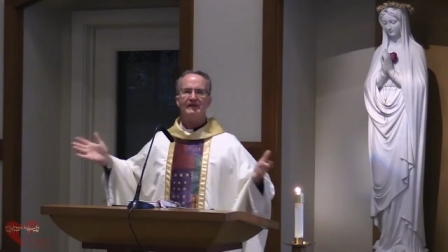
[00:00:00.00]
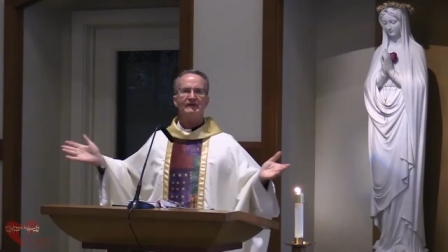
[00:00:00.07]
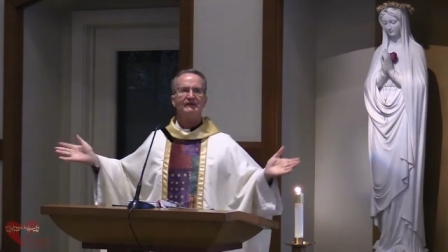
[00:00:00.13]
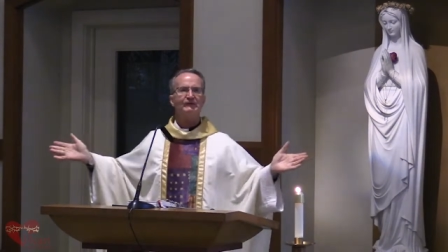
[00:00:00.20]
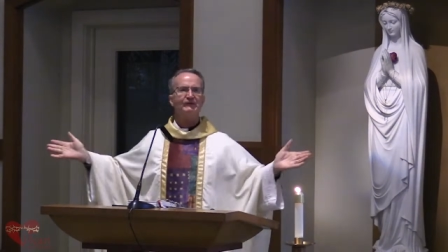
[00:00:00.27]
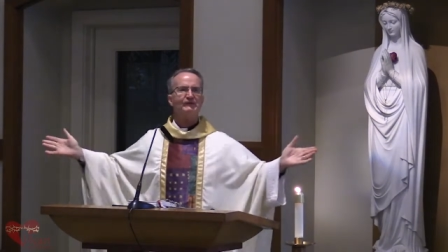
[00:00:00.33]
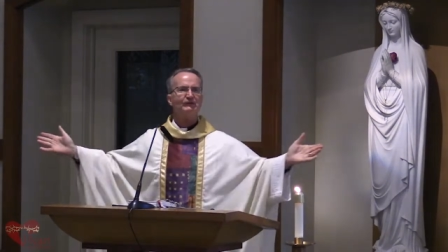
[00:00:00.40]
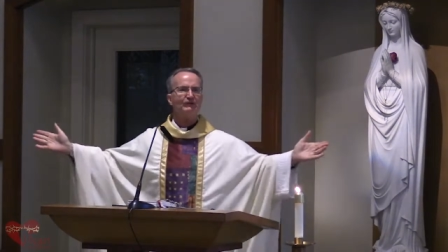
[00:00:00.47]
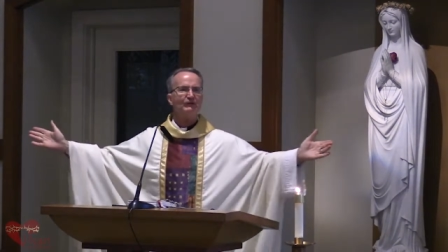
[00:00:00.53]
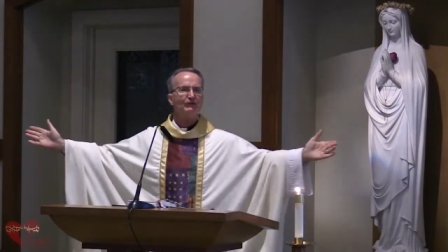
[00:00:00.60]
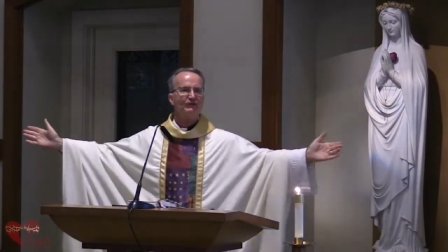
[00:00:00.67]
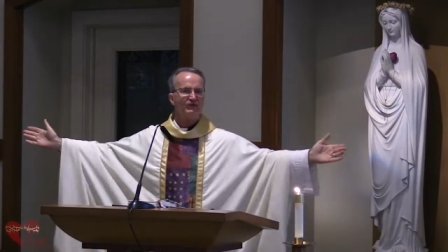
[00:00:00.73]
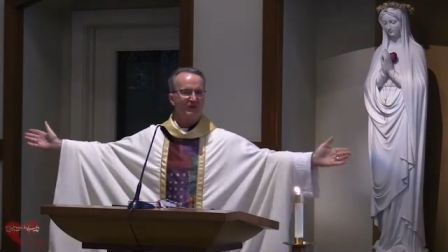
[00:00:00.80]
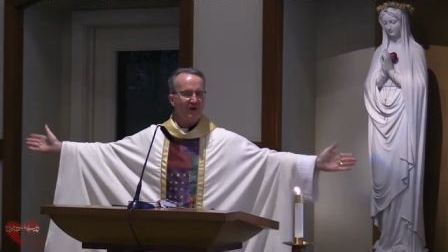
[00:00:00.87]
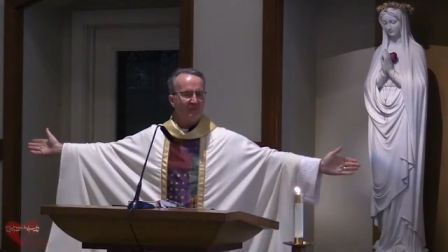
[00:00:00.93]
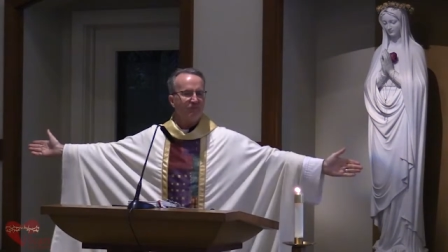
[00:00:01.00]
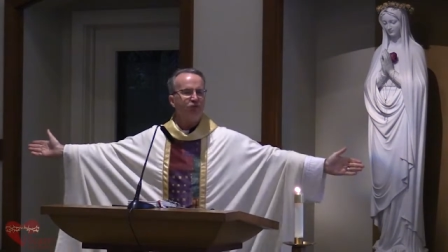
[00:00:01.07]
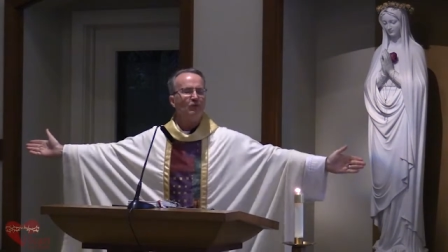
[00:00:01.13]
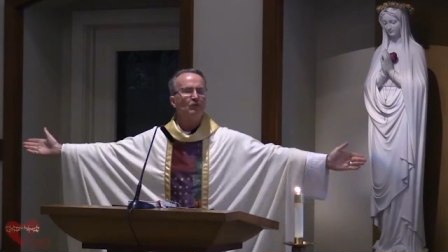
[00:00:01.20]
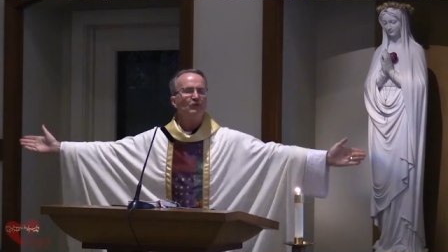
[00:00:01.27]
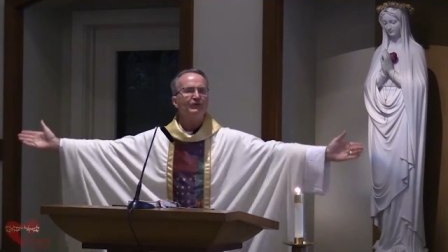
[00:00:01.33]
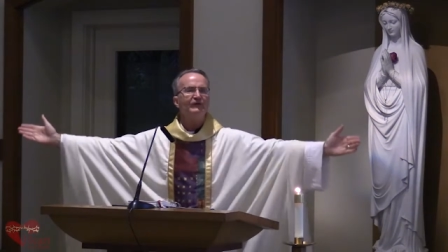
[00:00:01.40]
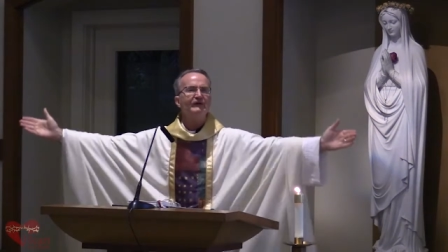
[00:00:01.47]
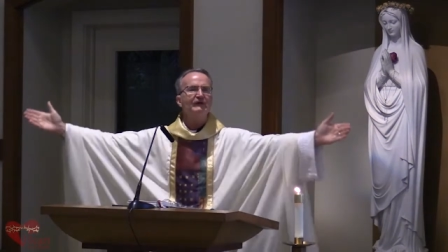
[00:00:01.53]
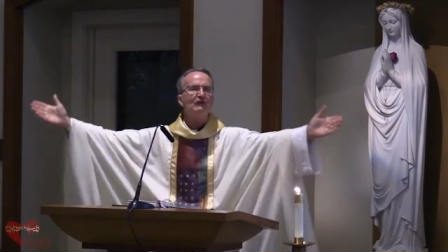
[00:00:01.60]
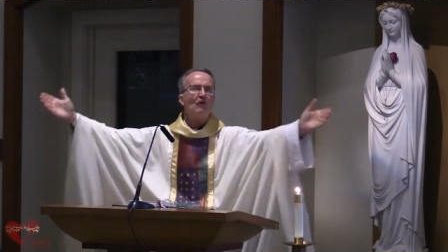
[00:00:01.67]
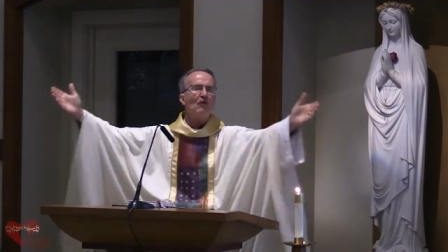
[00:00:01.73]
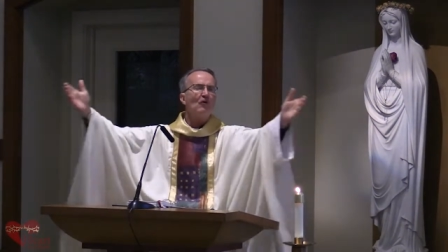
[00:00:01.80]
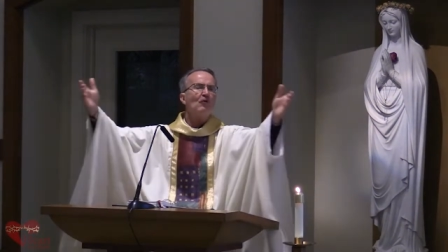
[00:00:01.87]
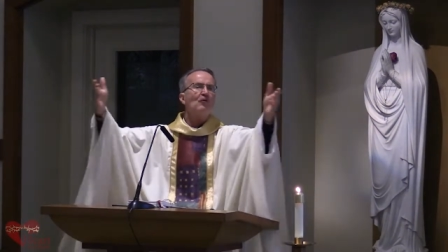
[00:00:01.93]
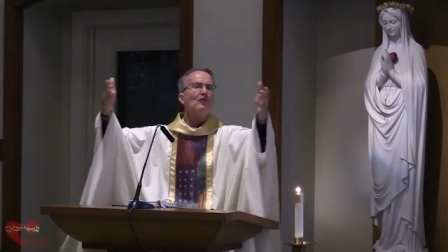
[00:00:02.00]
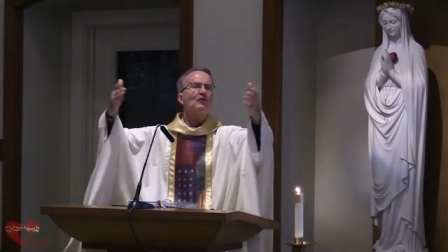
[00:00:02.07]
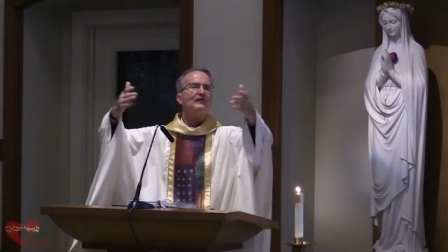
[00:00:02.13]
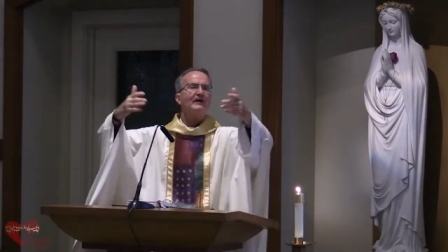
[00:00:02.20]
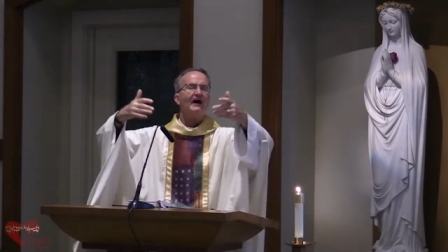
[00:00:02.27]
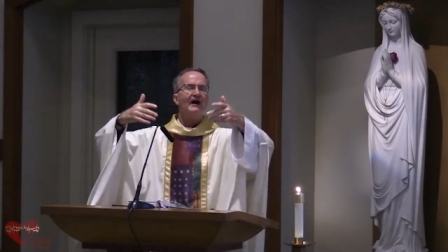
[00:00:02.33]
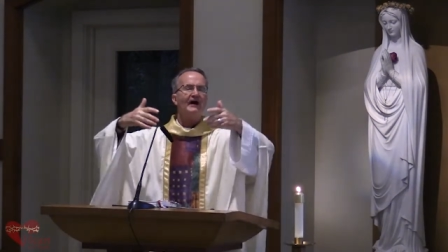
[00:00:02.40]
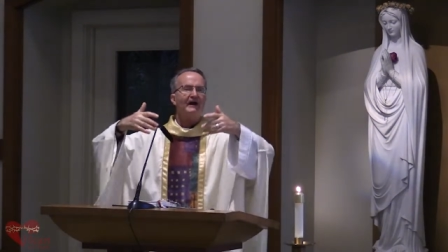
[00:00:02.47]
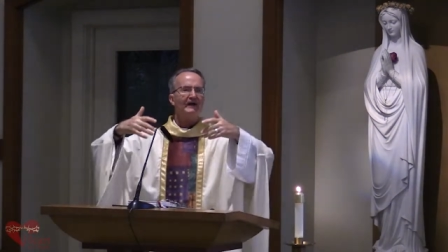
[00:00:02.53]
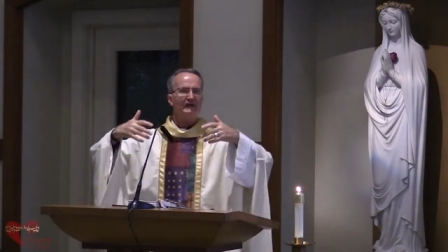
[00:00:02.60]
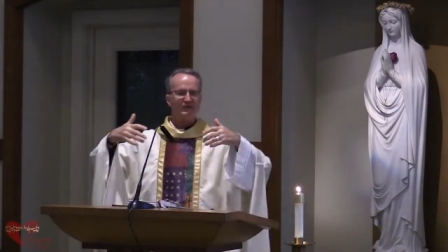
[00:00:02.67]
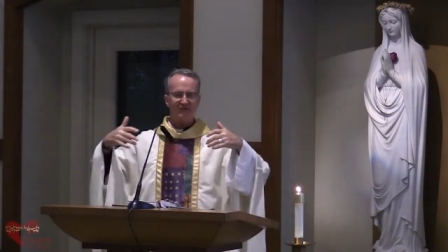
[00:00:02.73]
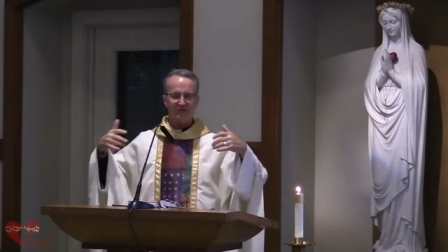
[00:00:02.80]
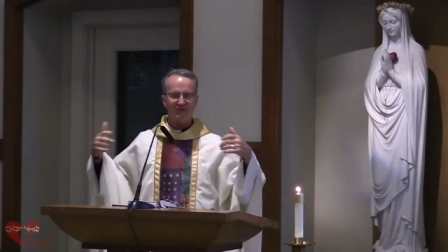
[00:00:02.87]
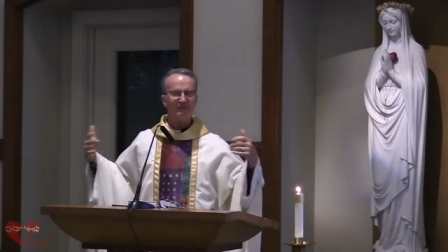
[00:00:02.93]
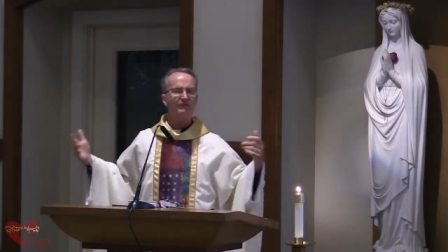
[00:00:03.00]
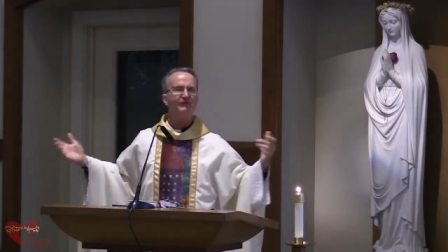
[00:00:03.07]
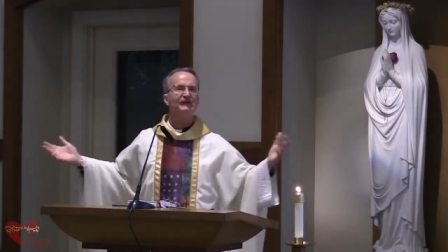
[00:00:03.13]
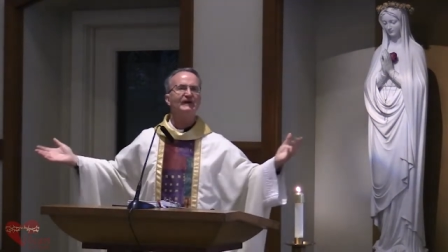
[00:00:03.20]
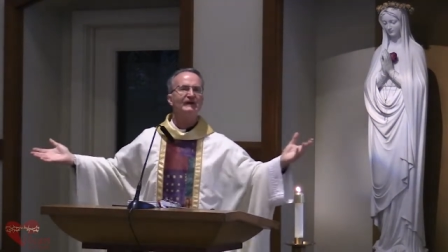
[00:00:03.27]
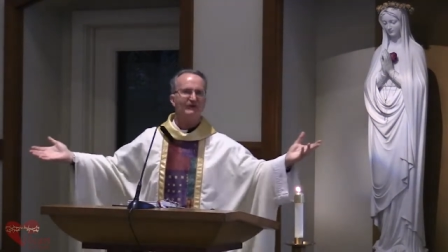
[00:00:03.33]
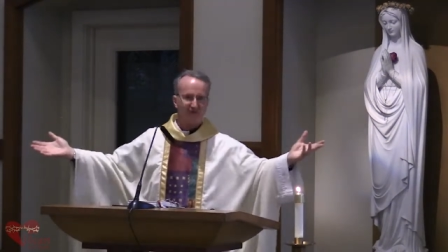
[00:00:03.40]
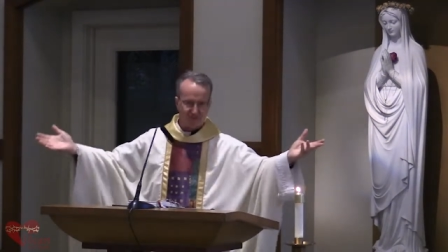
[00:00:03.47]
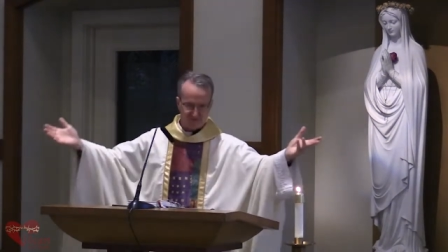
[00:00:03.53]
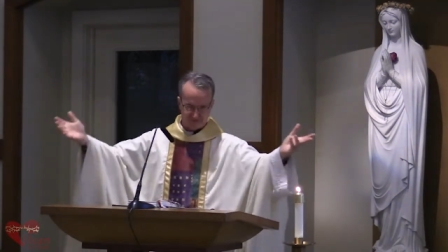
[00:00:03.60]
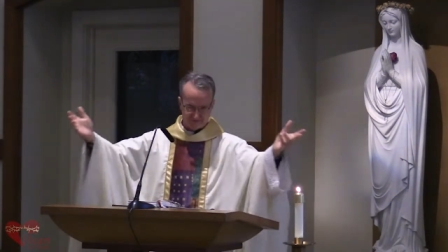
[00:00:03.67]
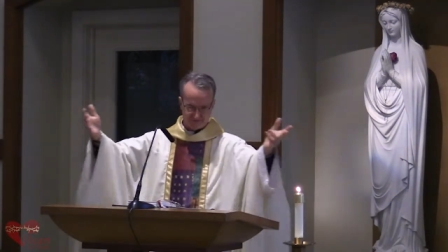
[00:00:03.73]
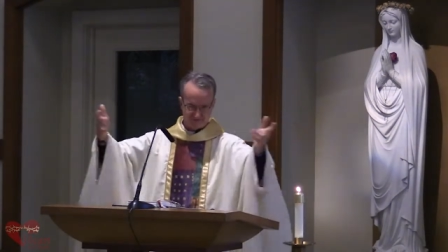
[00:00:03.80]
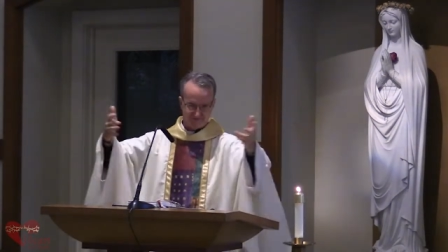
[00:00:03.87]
that the church pulls in all kinds of fish.